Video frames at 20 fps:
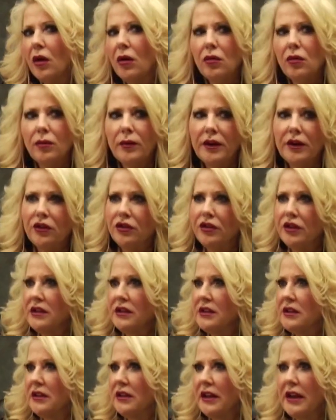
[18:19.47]
Oh my
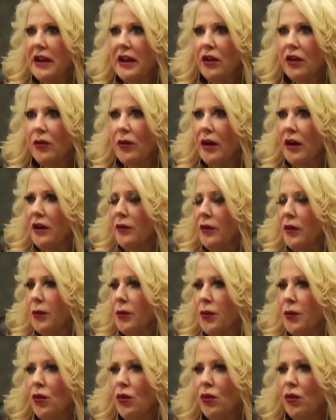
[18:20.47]
goodness, laying around at the
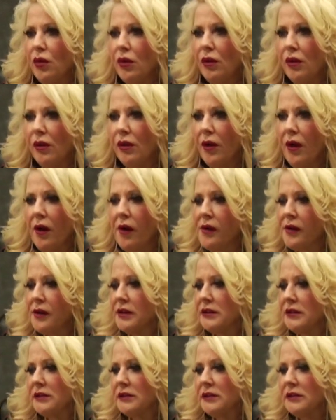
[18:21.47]
pool,
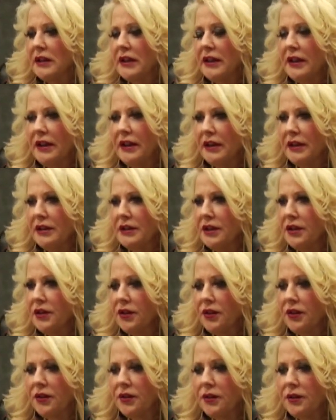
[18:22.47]
eating
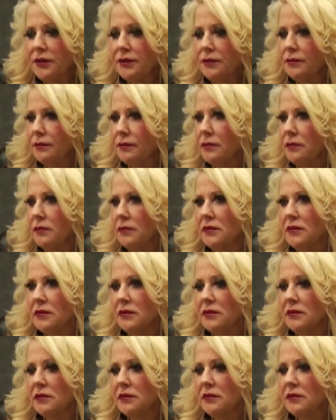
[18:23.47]
dinner.
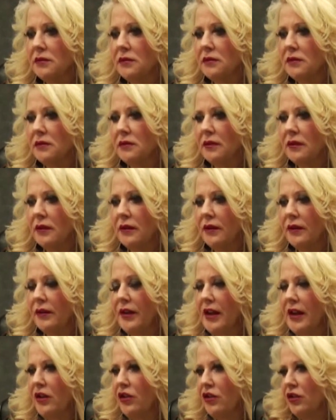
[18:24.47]

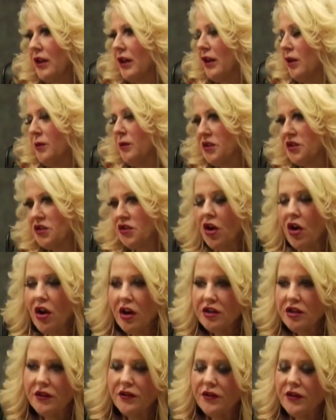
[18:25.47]
They could get a
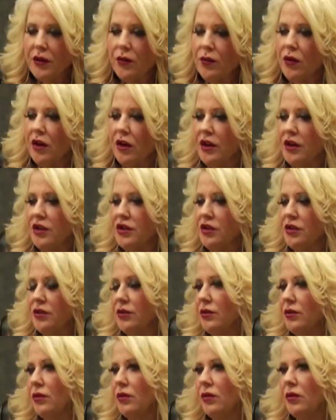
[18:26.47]
massage if they wanted
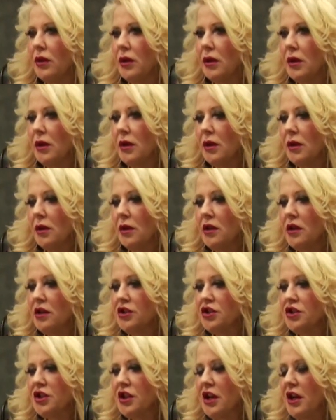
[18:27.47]
to,
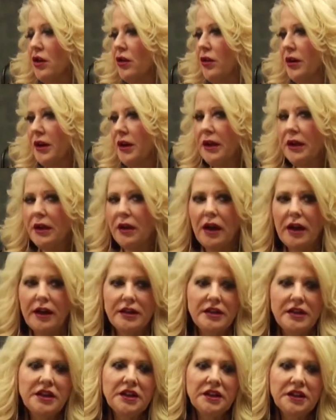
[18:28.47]
sharing
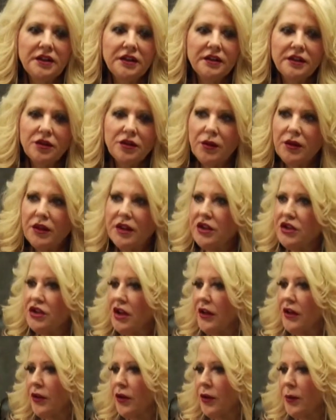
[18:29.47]
ideas with each
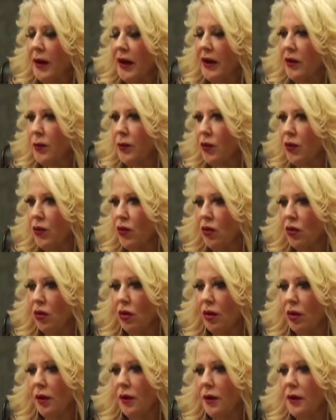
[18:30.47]
other by the
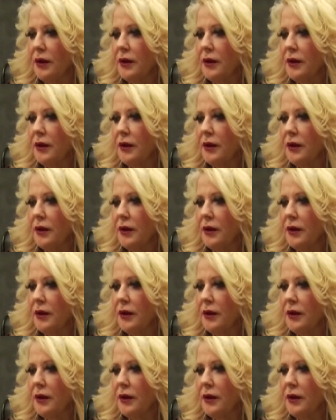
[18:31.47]
pool.